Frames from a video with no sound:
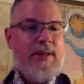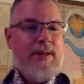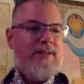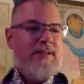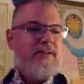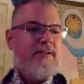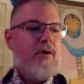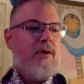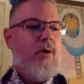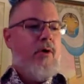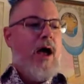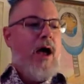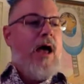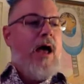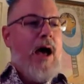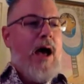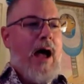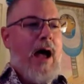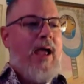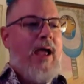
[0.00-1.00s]
And so
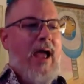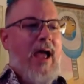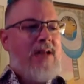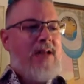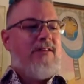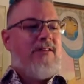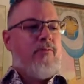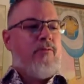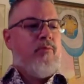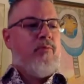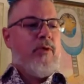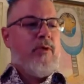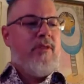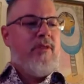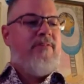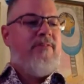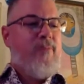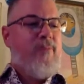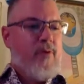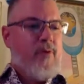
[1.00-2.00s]
I had to
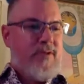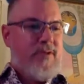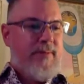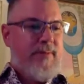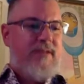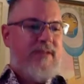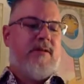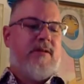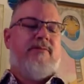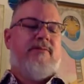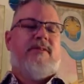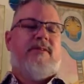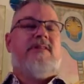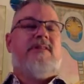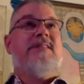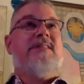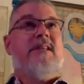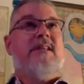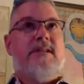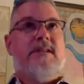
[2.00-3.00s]
really force myself to
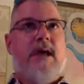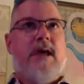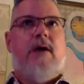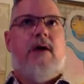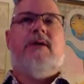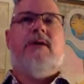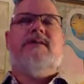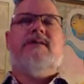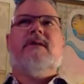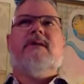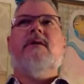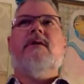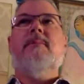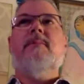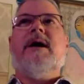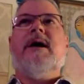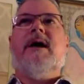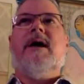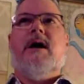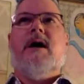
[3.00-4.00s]
sit down and say, oh
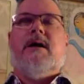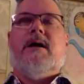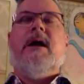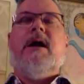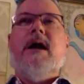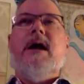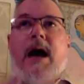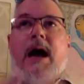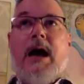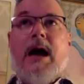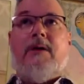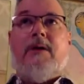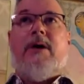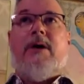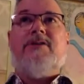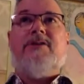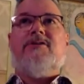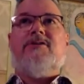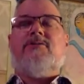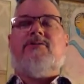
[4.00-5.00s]
my God, how do
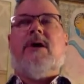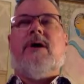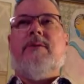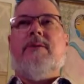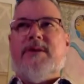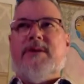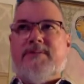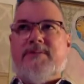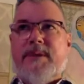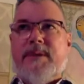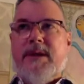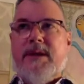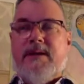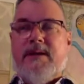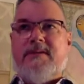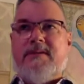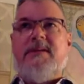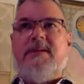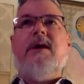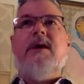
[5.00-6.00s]
I describe this
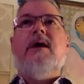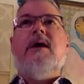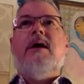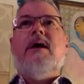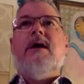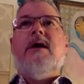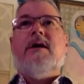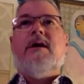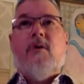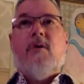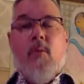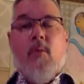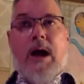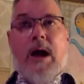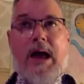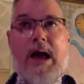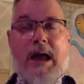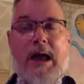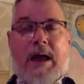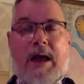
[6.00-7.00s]
piece in a
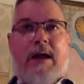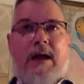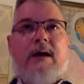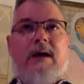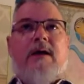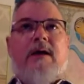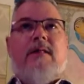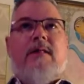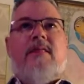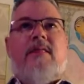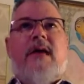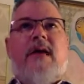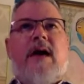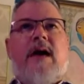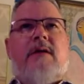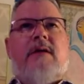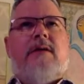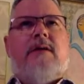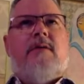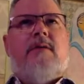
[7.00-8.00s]
way
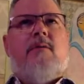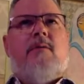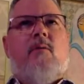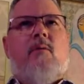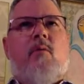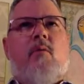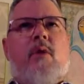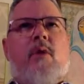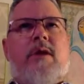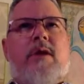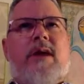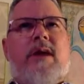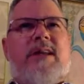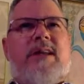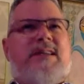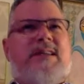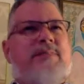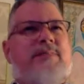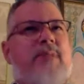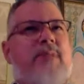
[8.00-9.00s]
that would
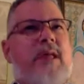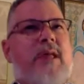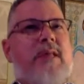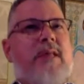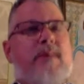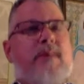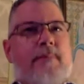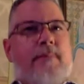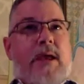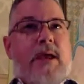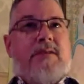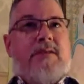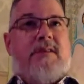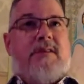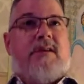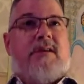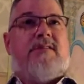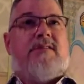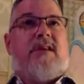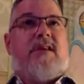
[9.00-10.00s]
explain the
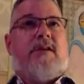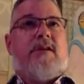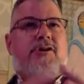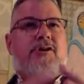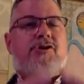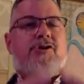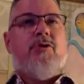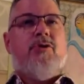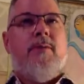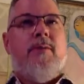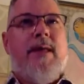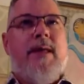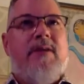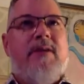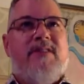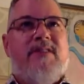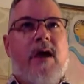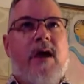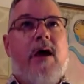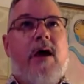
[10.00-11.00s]
basics in a short amount
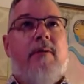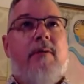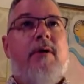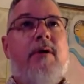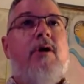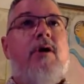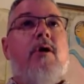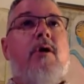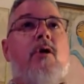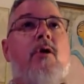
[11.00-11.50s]
of time